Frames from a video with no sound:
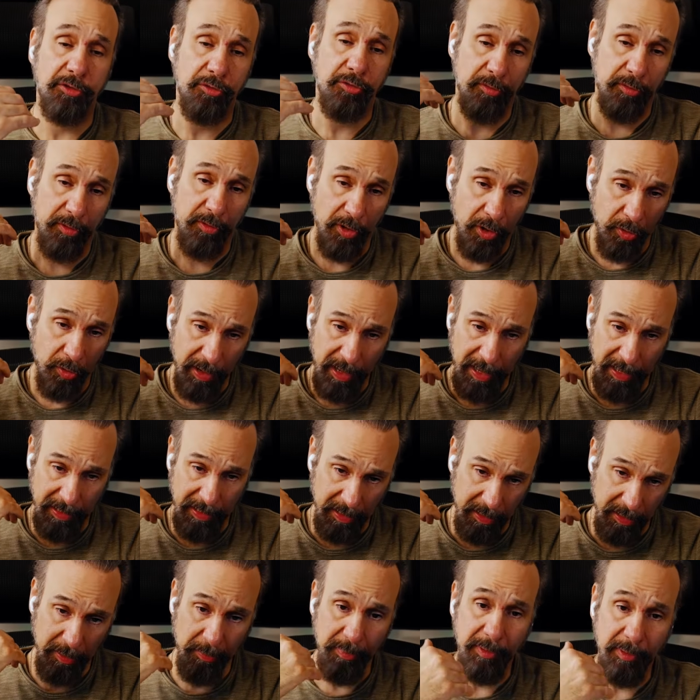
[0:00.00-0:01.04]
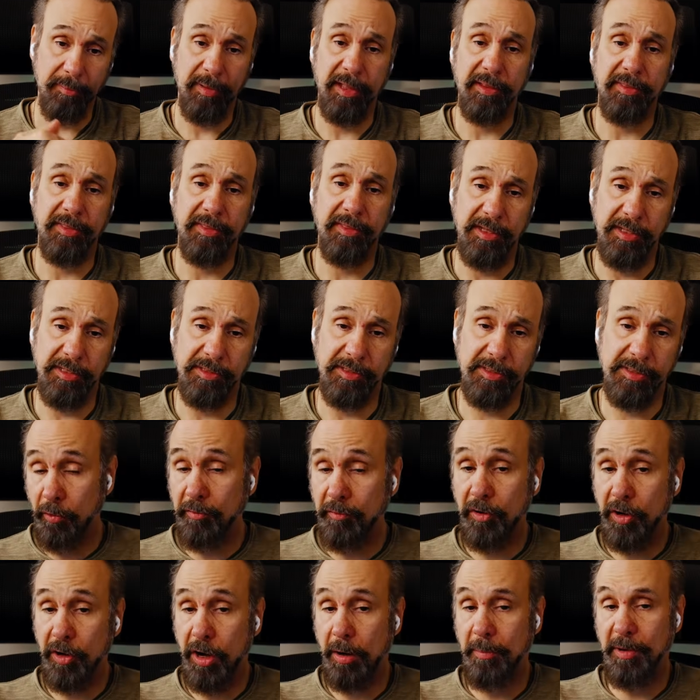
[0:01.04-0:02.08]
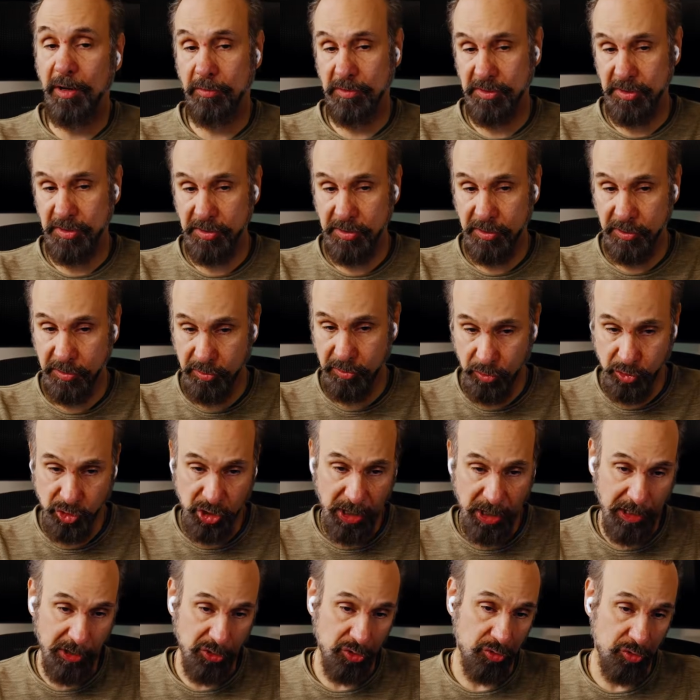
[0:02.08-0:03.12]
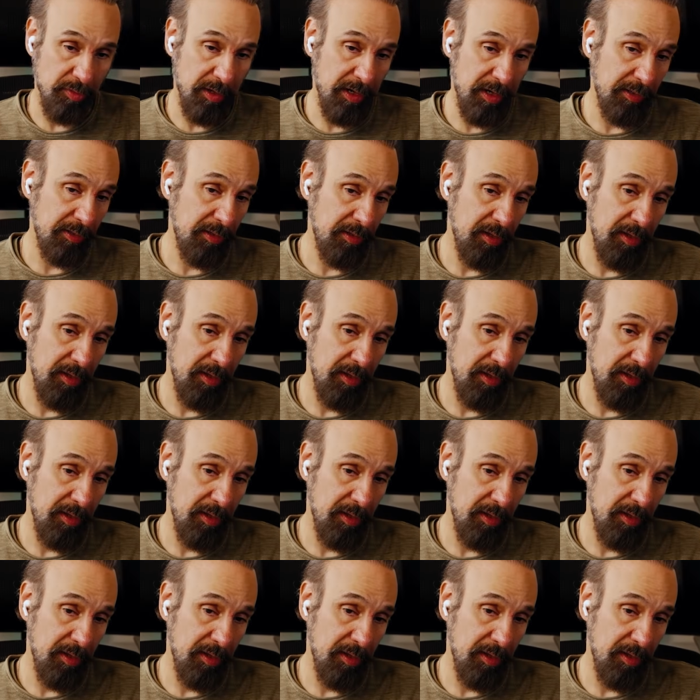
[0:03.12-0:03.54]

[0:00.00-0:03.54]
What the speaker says: to go ahead and implement these, overcoming resistance to change, right?